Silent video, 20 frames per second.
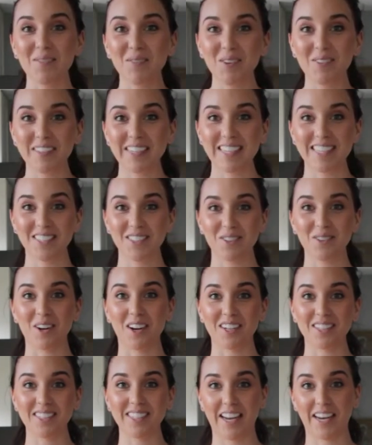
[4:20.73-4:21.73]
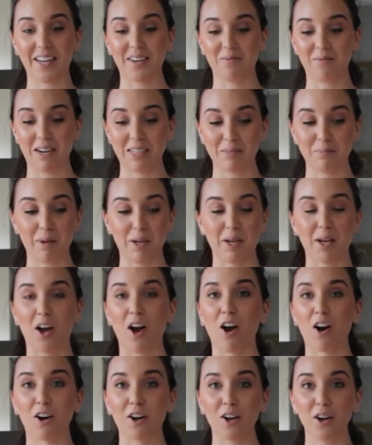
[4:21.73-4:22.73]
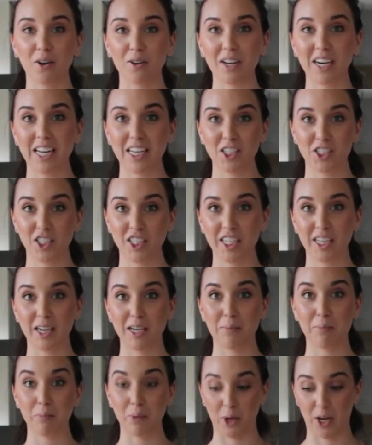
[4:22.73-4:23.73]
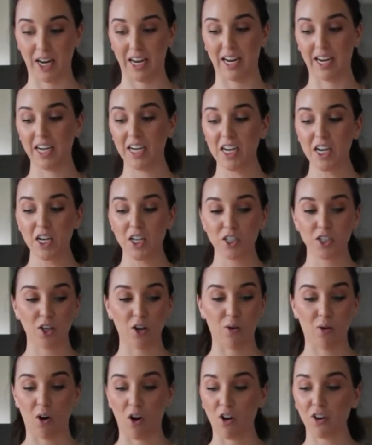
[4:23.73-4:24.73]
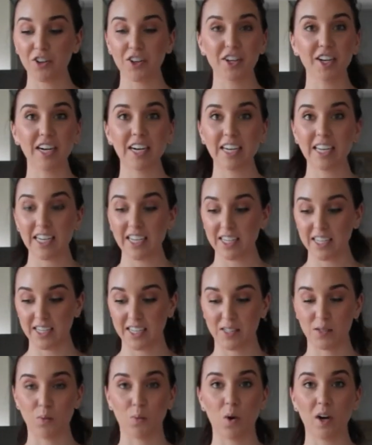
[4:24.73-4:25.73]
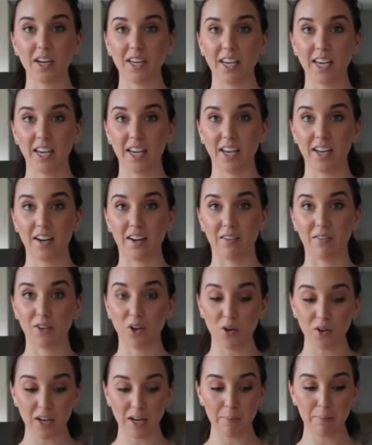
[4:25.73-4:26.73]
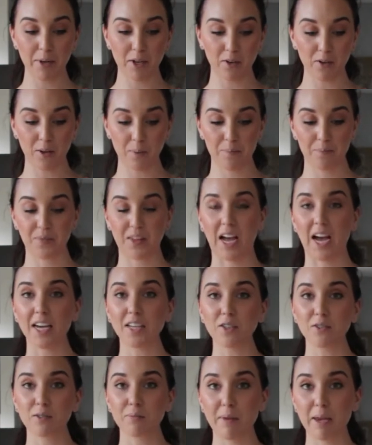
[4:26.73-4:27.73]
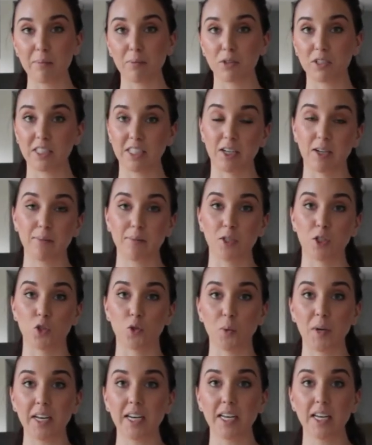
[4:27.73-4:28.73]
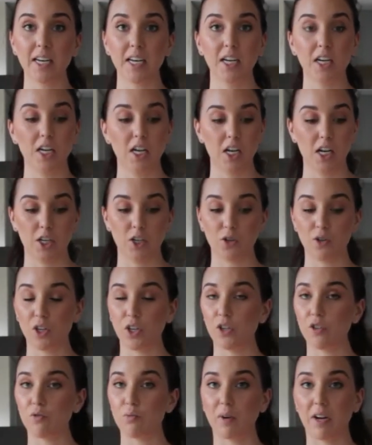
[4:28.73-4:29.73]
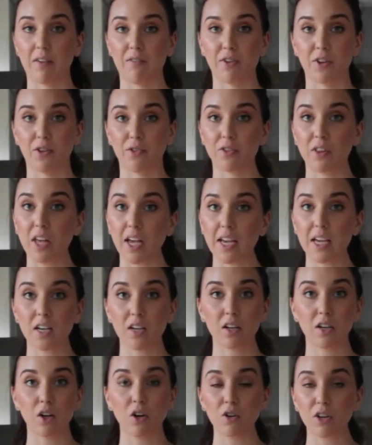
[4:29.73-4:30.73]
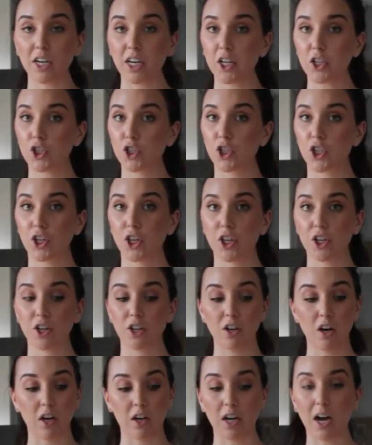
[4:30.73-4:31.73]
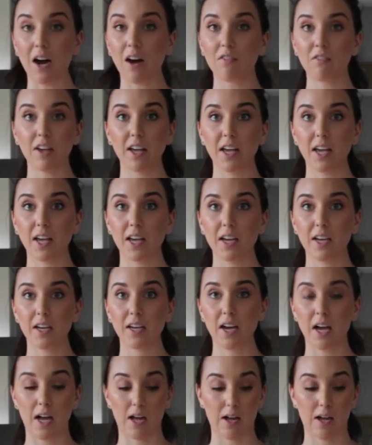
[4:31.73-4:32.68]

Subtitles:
moving into our second recipe, our coconut chia pudding. So all you're going to need is 1 can of coconut milk. I use maple syrup to sweeten it. You can use whatever you'd like, coconut sugar, agave,